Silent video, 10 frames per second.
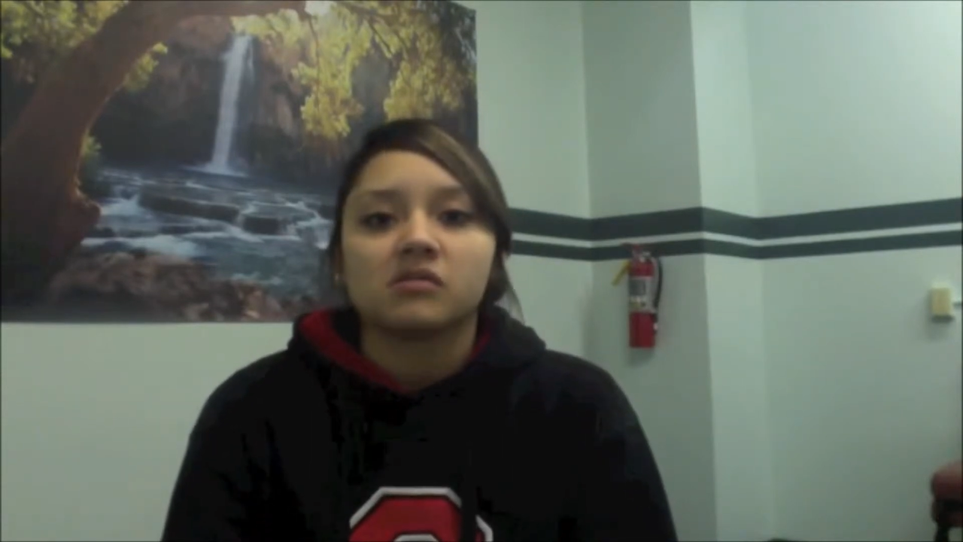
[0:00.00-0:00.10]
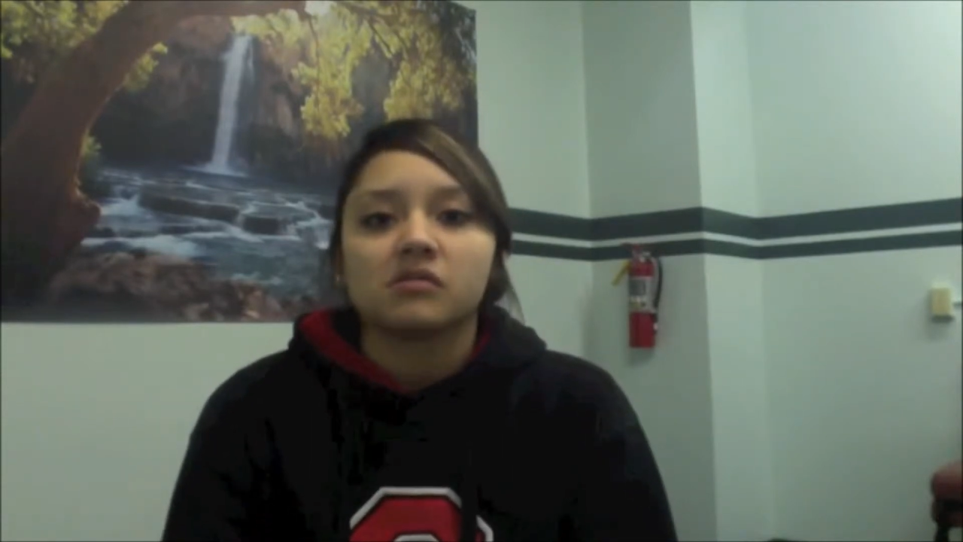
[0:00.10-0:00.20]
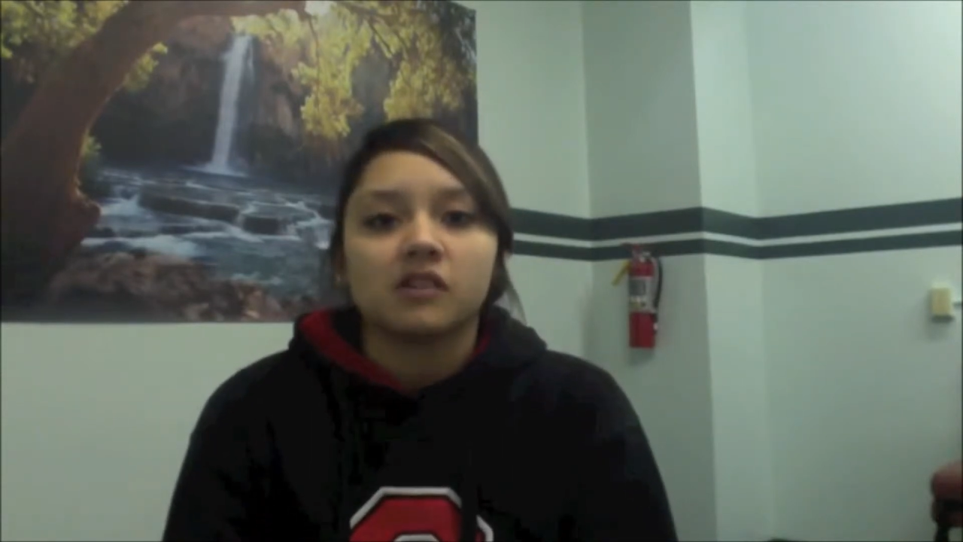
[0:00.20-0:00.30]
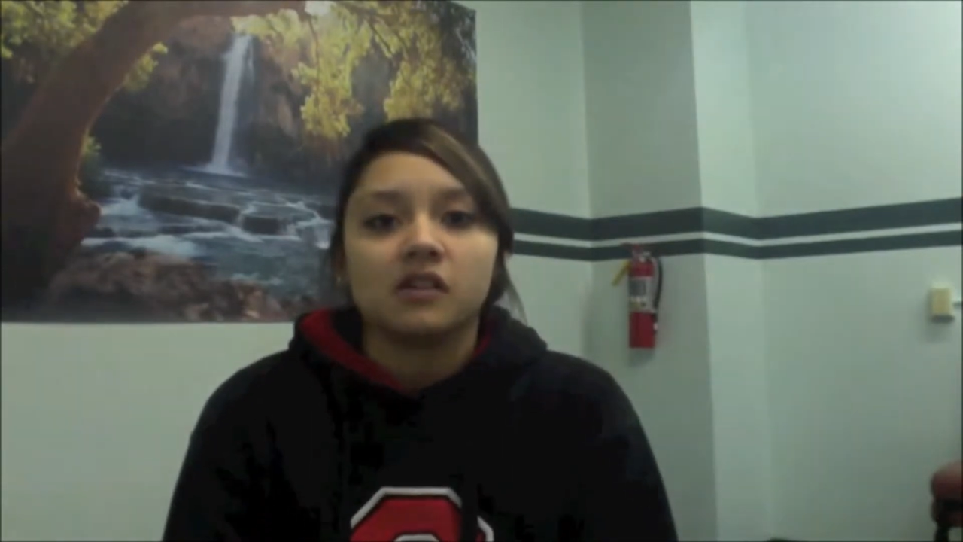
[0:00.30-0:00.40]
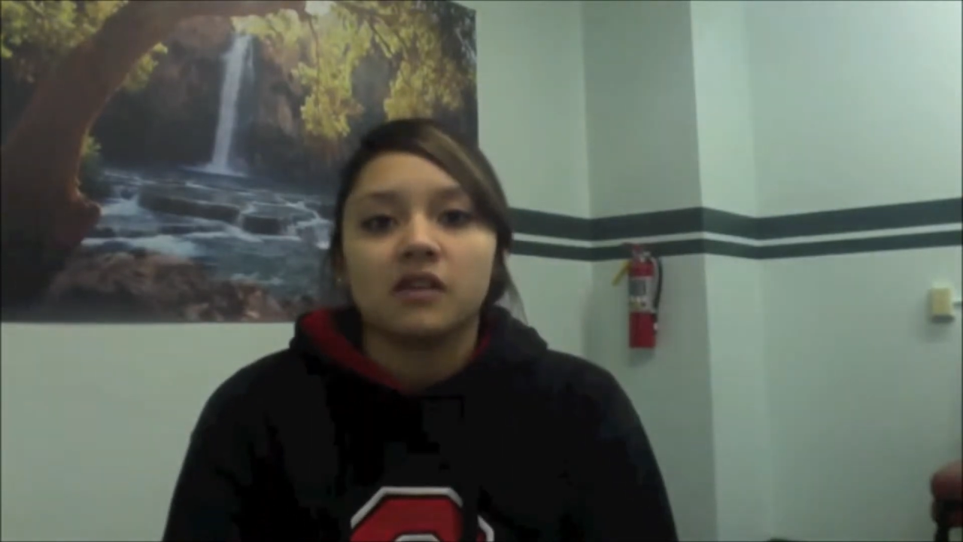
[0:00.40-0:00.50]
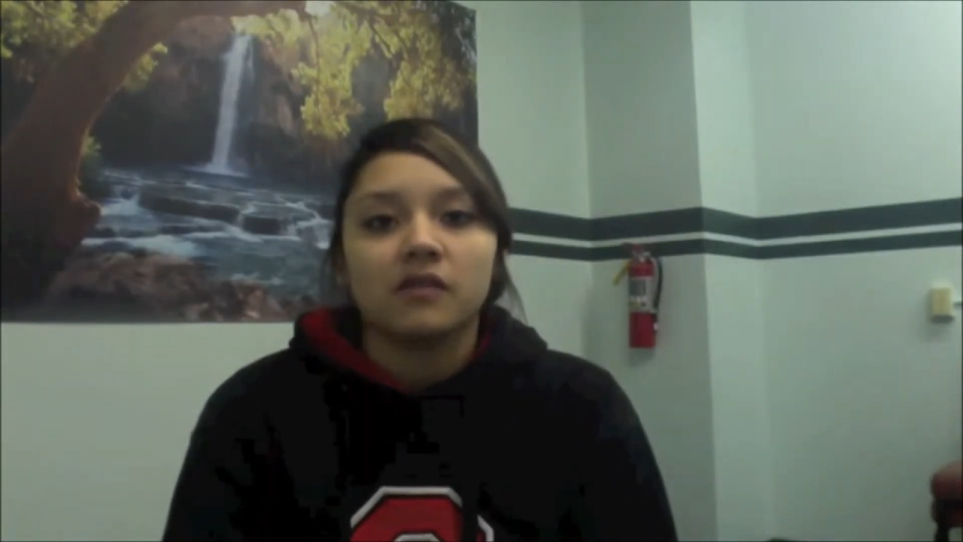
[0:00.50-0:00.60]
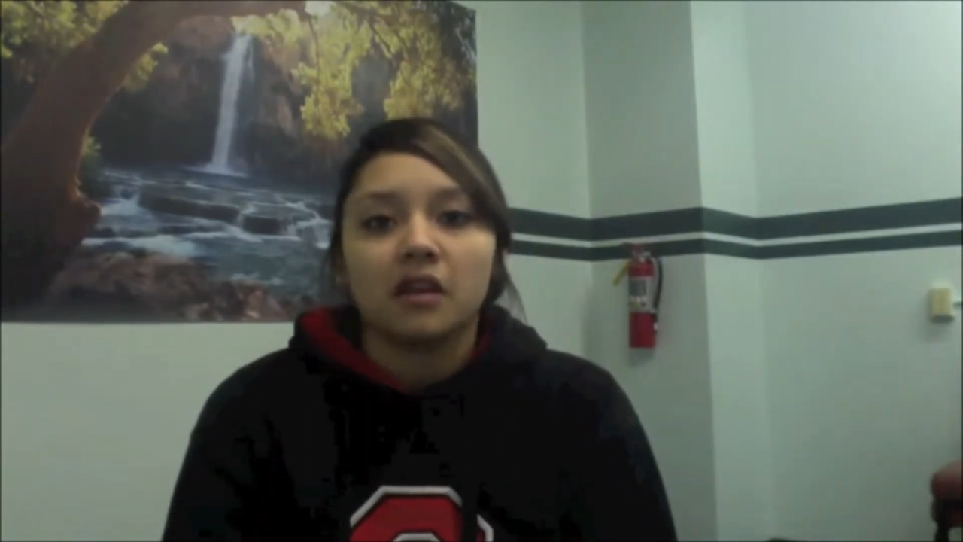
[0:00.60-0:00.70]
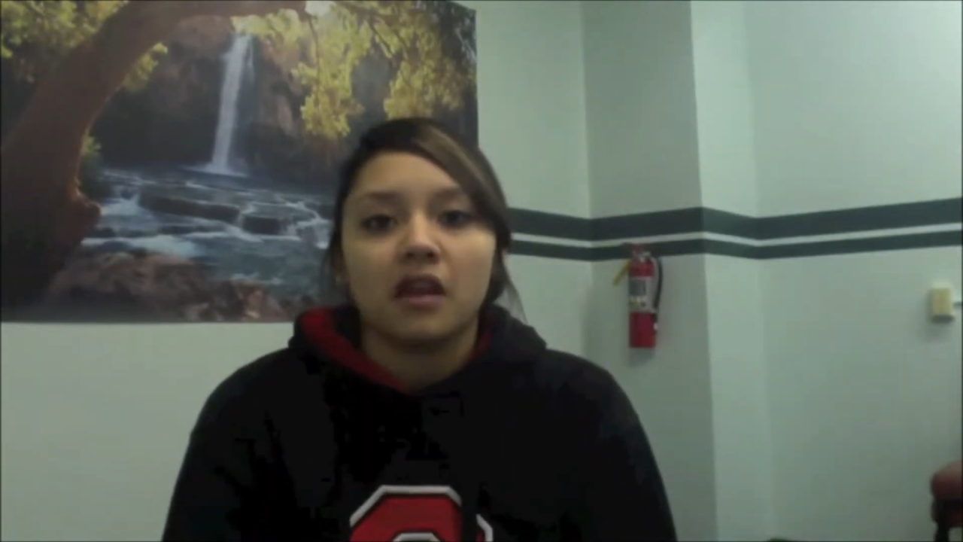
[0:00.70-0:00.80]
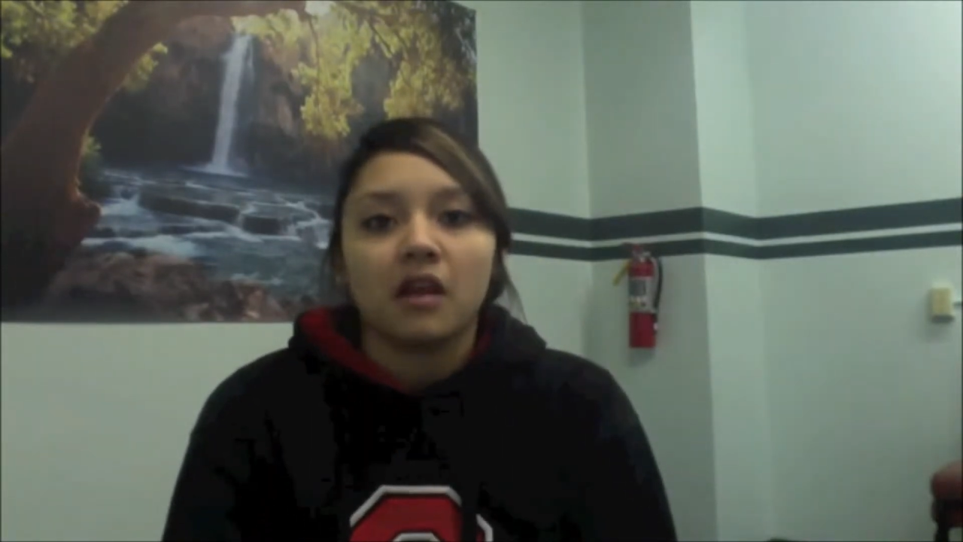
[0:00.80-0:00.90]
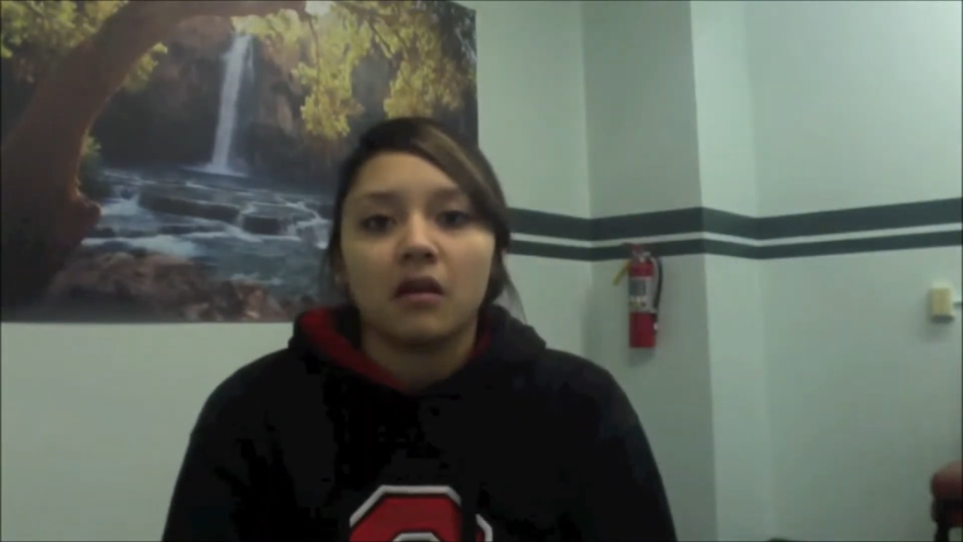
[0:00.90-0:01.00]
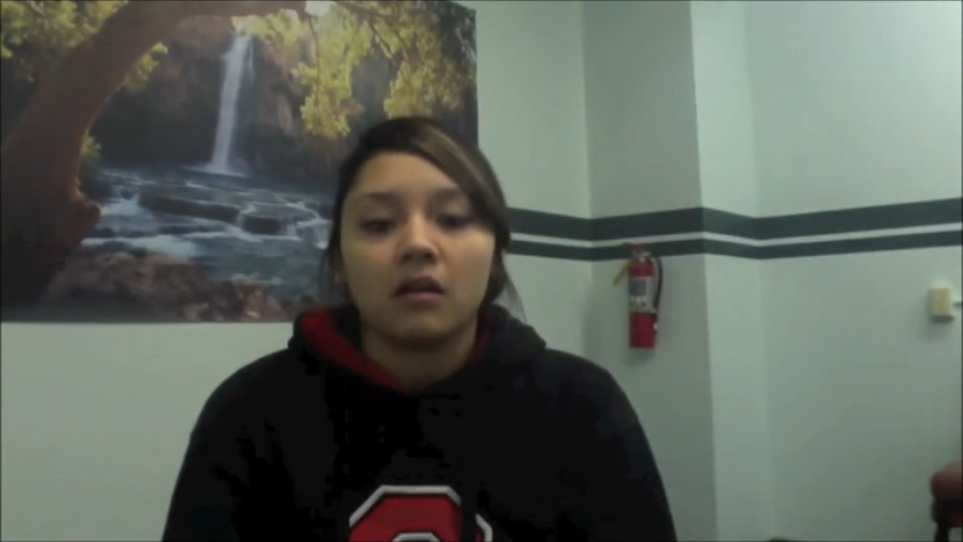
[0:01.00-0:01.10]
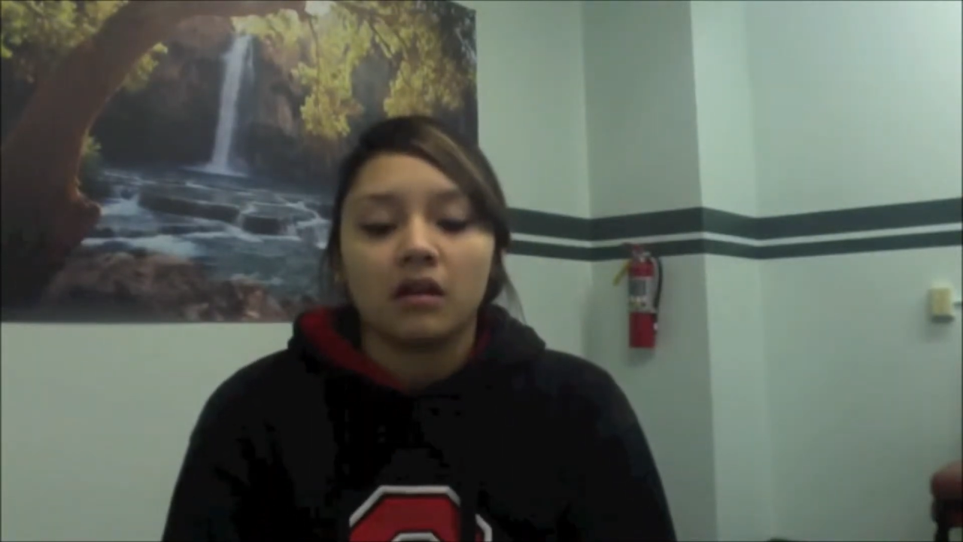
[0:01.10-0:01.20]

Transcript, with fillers: didn't even care.